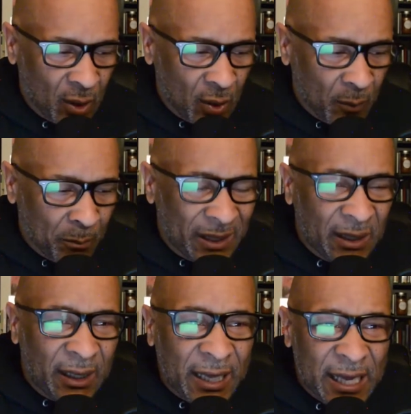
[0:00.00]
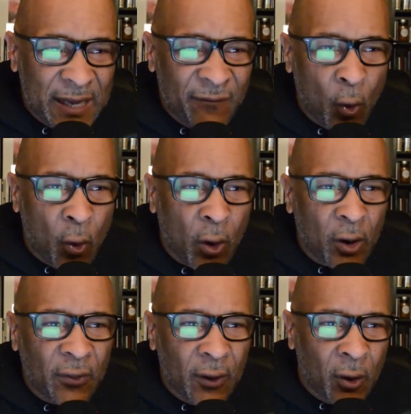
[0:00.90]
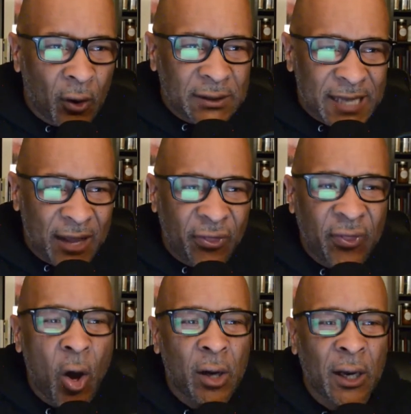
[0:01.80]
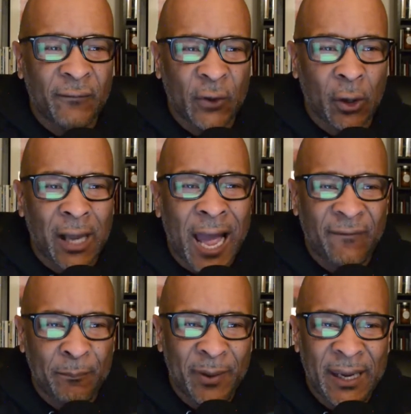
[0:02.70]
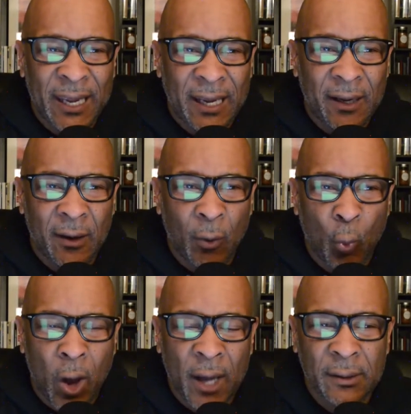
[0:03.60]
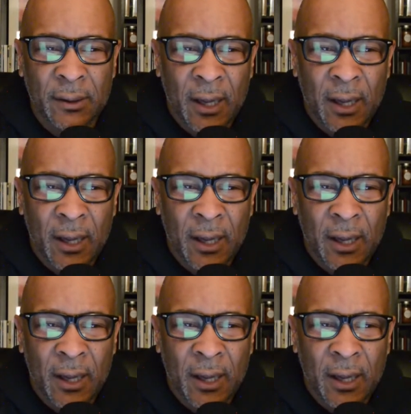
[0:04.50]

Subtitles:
believe or take thought of your life being one